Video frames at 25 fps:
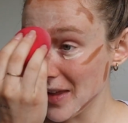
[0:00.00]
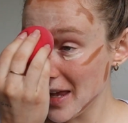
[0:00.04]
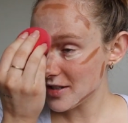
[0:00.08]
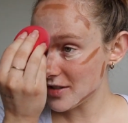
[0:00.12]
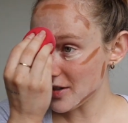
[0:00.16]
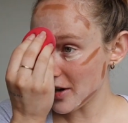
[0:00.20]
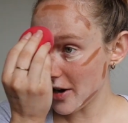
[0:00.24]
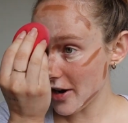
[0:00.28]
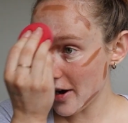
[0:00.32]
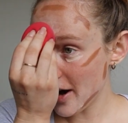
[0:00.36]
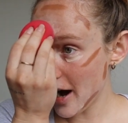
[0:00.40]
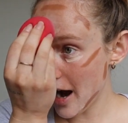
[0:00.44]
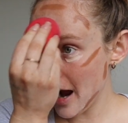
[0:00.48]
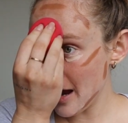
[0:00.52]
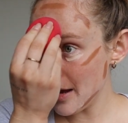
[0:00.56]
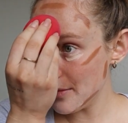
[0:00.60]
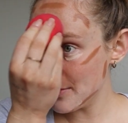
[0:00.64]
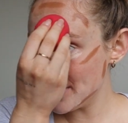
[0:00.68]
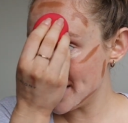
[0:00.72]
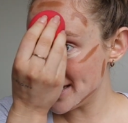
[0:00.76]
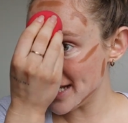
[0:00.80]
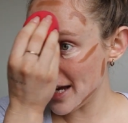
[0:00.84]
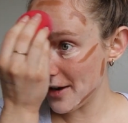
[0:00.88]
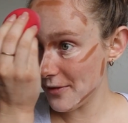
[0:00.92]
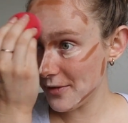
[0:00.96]
So
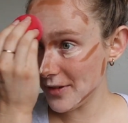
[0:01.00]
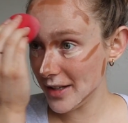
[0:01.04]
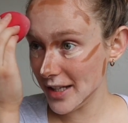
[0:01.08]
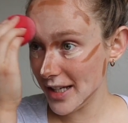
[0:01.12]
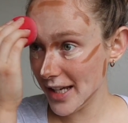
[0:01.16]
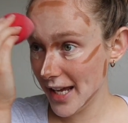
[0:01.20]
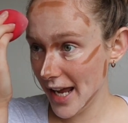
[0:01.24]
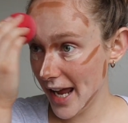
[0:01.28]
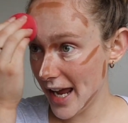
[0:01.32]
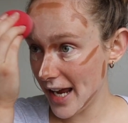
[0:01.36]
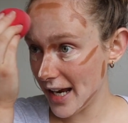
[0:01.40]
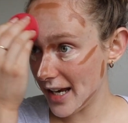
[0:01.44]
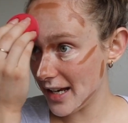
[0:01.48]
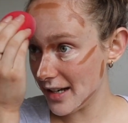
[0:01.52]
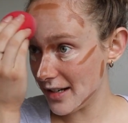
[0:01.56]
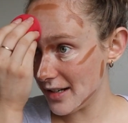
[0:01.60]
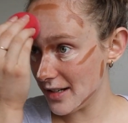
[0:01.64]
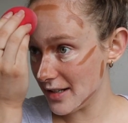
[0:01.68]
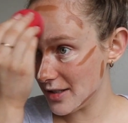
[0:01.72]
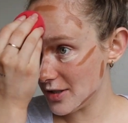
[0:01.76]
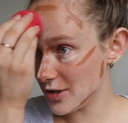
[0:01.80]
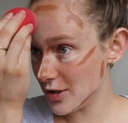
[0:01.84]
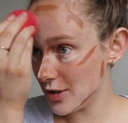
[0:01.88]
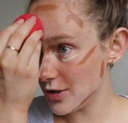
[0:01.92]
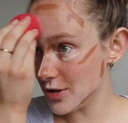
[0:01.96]
I'm definitely
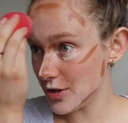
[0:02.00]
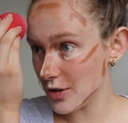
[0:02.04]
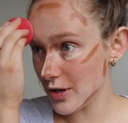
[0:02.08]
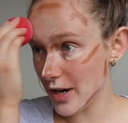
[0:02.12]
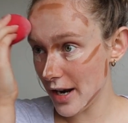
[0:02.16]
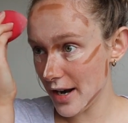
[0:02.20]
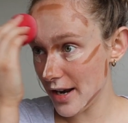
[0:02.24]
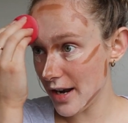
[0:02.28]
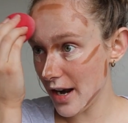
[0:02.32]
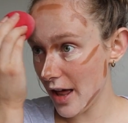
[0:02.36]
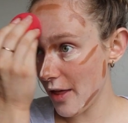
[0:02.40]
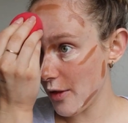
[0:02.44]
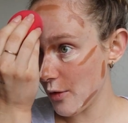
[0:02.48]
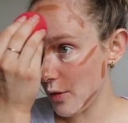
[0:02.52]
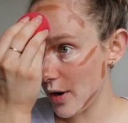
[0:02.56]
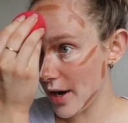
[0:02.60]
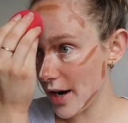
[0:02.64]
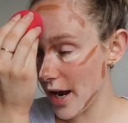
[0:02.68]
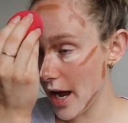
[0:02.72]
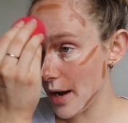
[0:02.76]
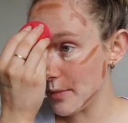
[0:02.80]
keen to do another one.